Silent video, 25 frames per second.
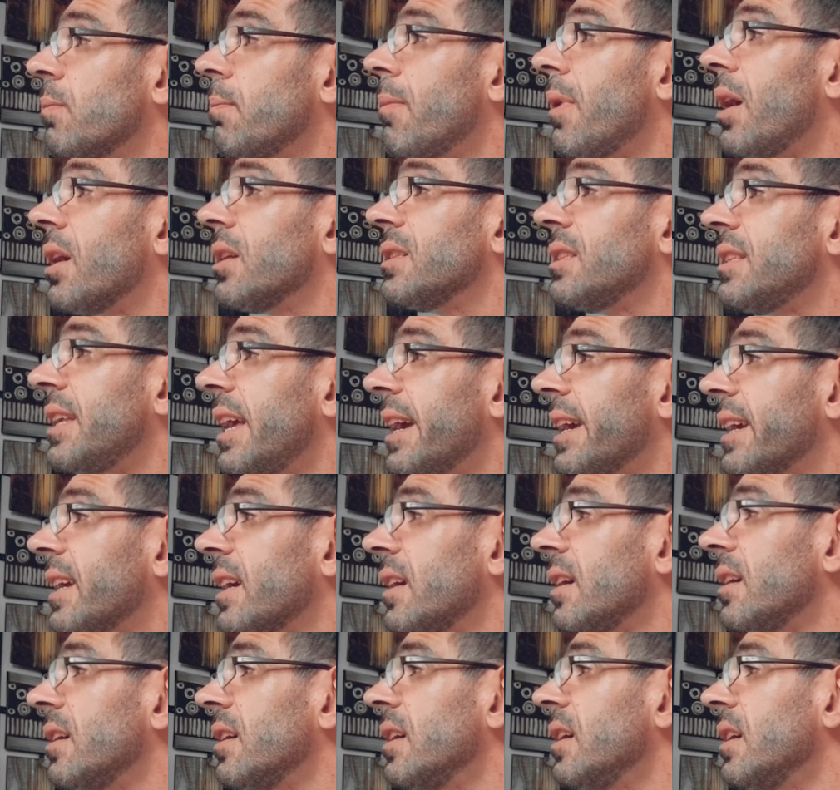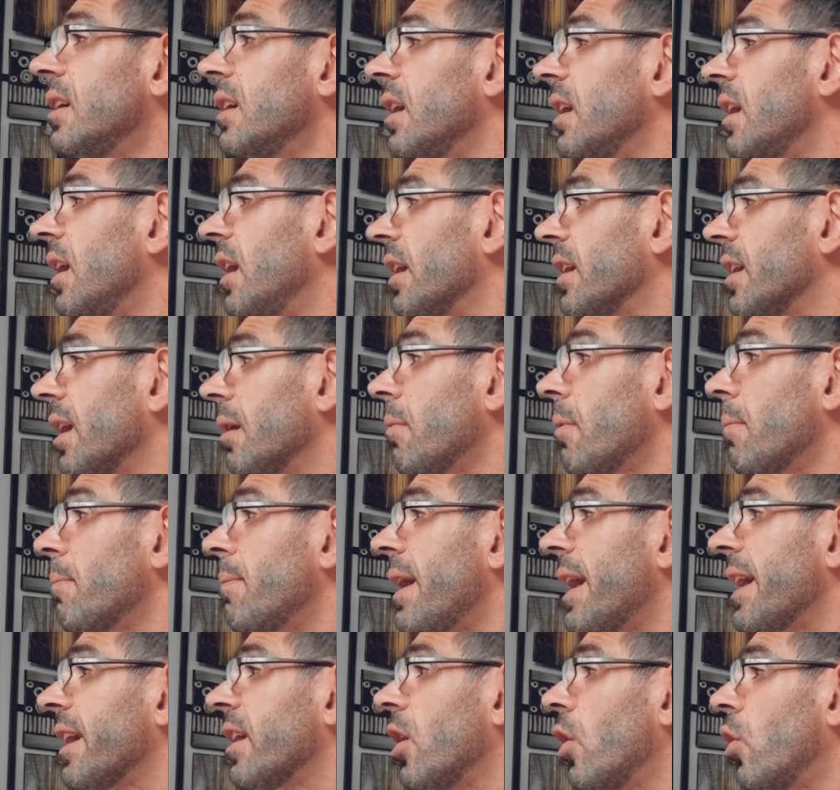to Manteca. Coming
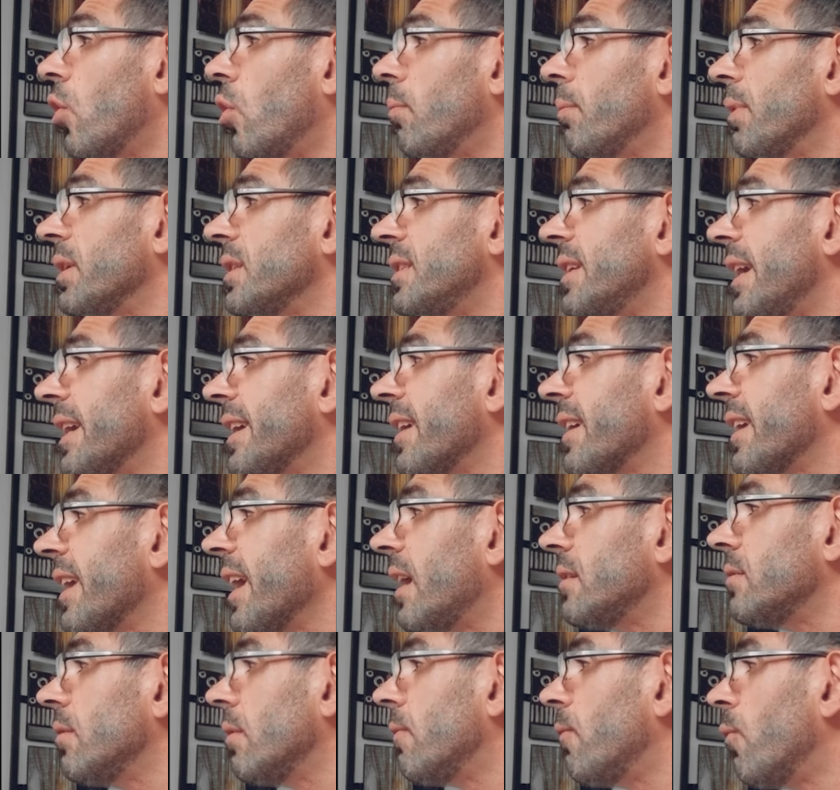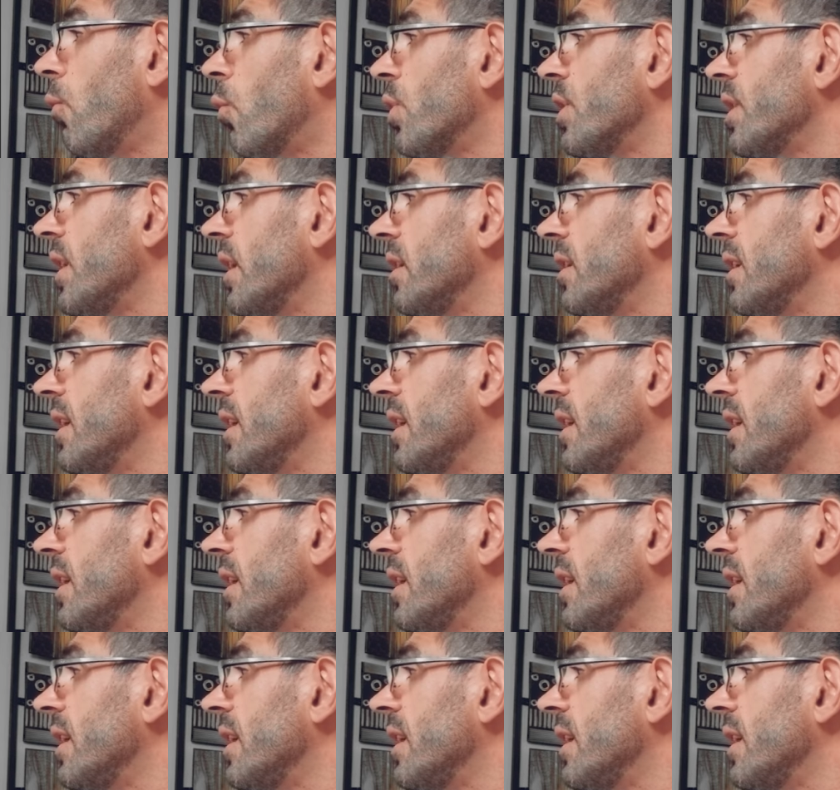back home, Manteca, California.